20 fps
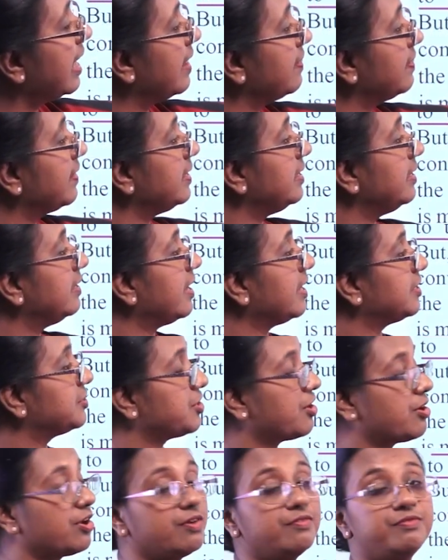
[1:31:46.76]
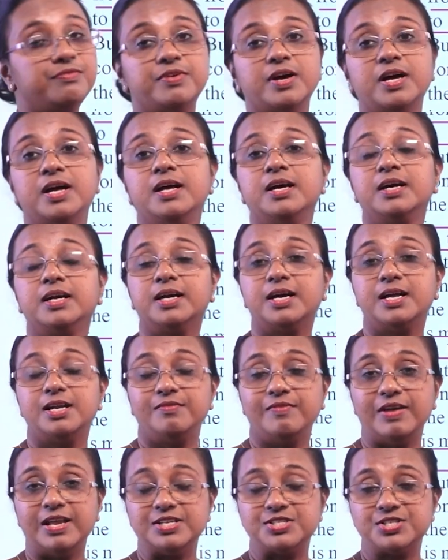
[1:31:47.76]
and the direction of
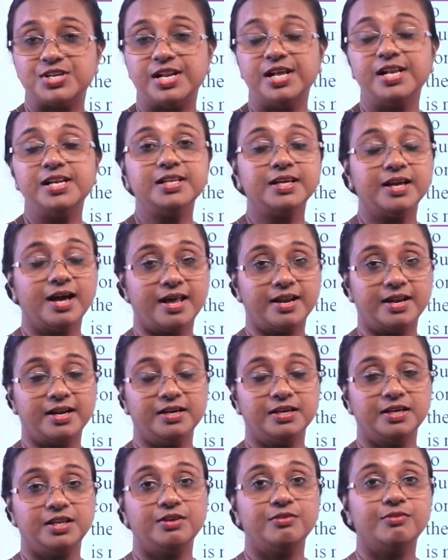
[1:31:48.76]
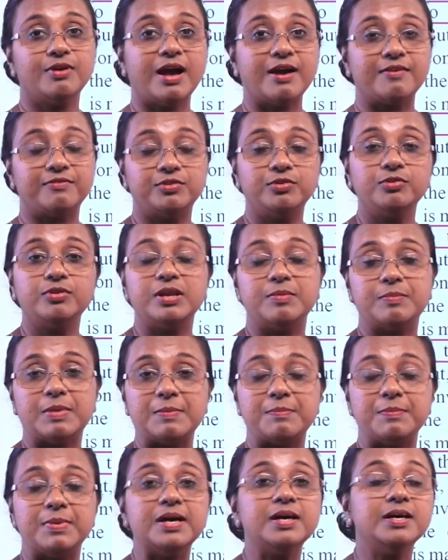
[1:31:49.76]
conventional current. You have to
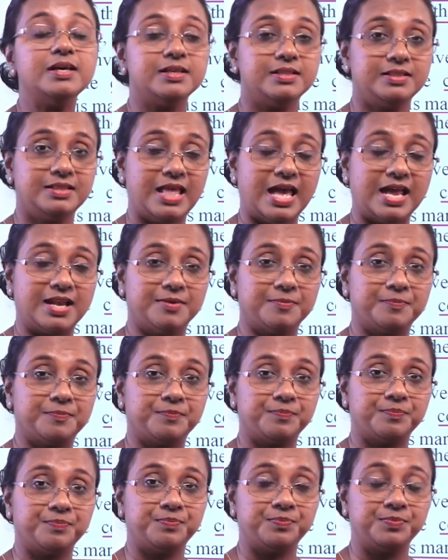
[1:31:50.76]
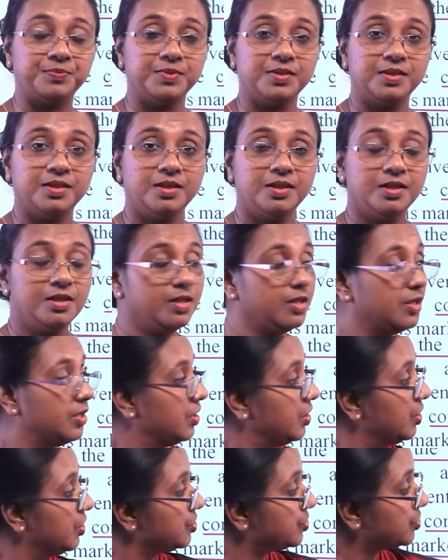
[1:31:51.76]
remember that.
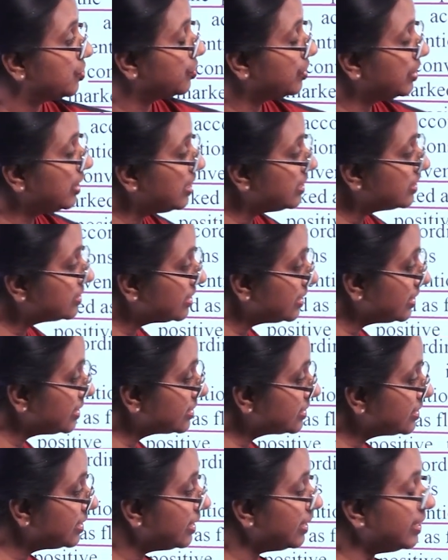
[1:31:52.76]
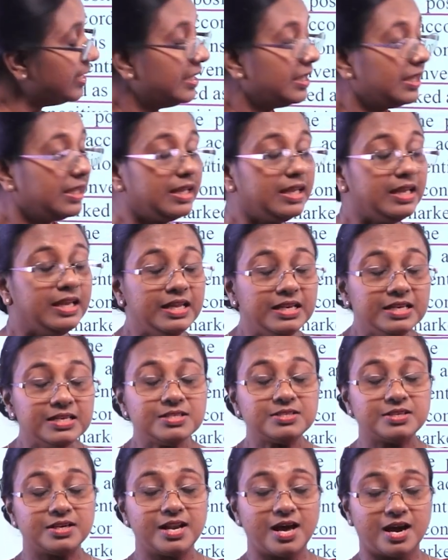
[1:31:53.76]
So this is the
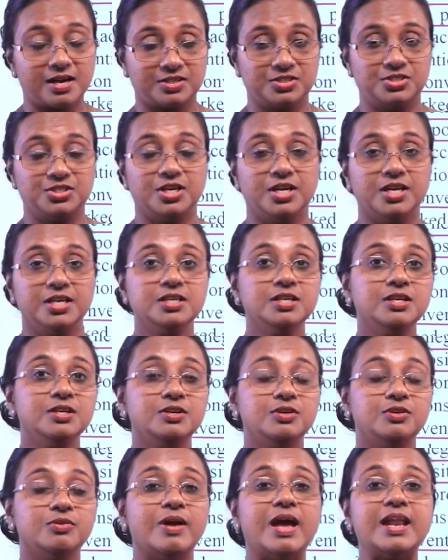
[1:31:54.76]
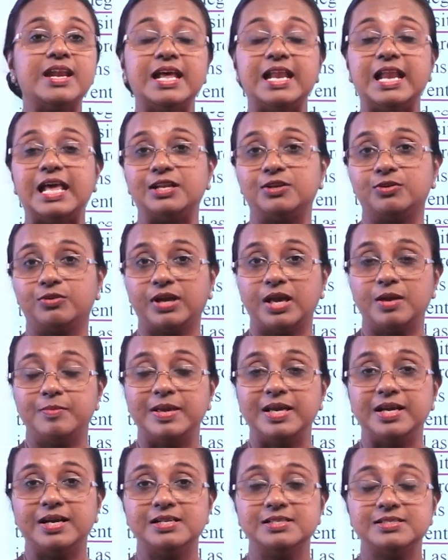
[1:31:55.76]
introduction to an
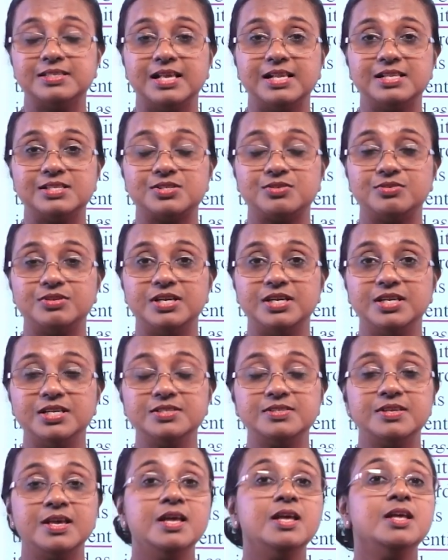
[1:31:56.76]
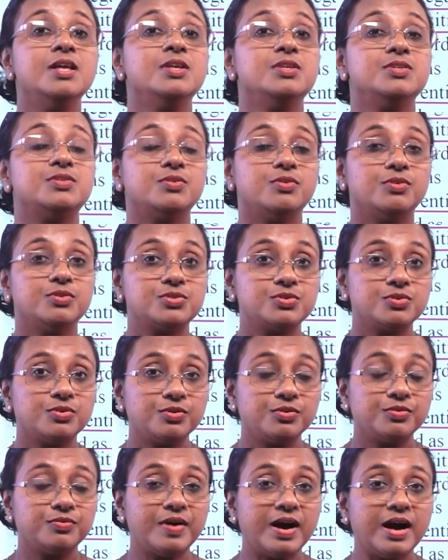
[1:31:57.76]
electrochemical cell, students.
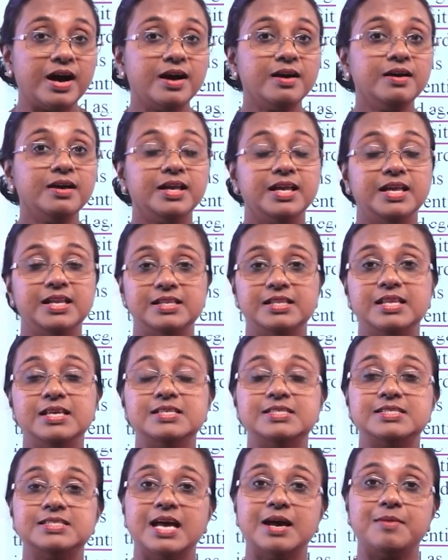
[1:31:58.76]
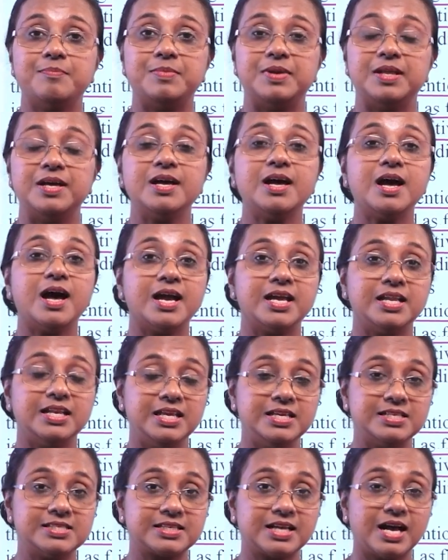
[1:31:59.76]
So far in this chapter, I
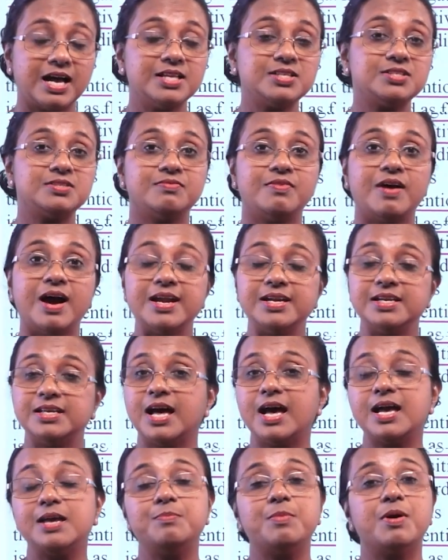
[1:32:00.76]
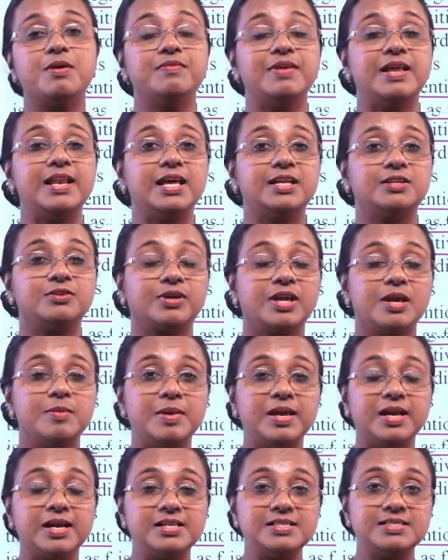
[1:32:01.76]
discussed one type of
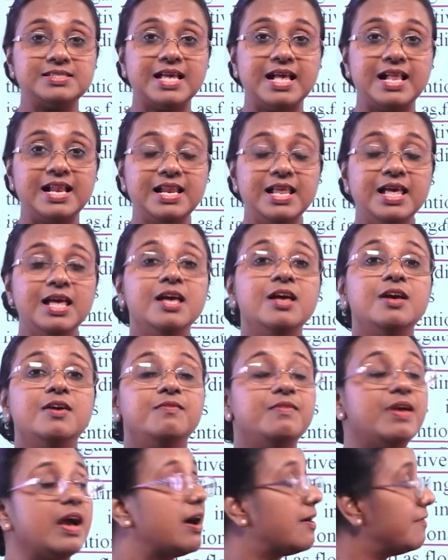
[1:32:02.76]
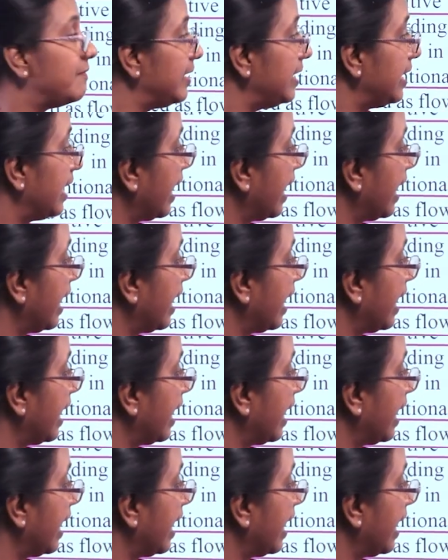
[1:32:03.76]
electrochemical cell where we